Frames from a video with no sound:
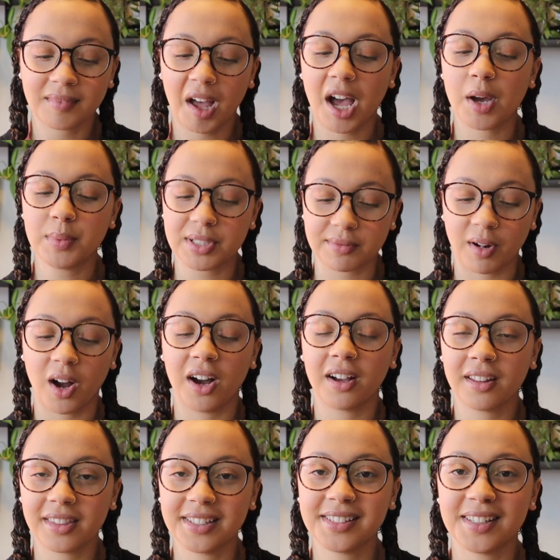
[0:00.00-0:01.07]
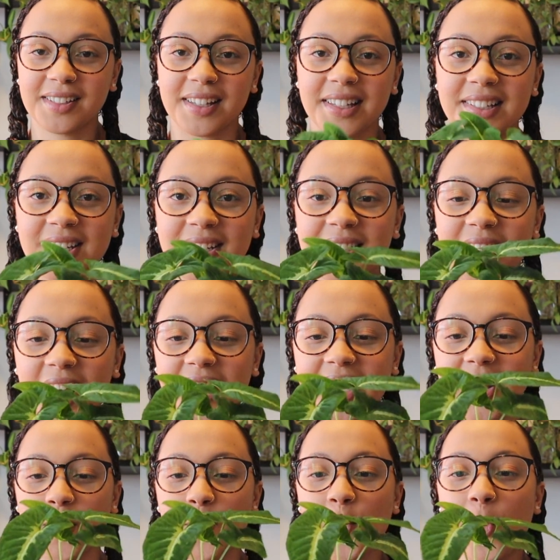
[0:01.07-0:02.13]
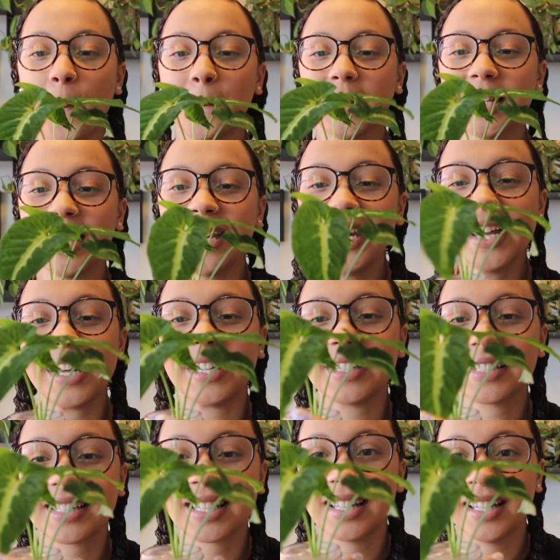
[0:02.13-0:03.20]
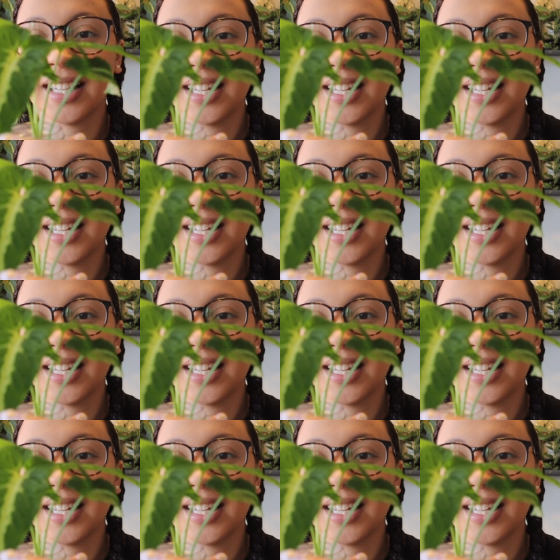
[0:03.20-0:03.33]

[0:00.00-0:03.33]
I was wrong. This is a stunning plant.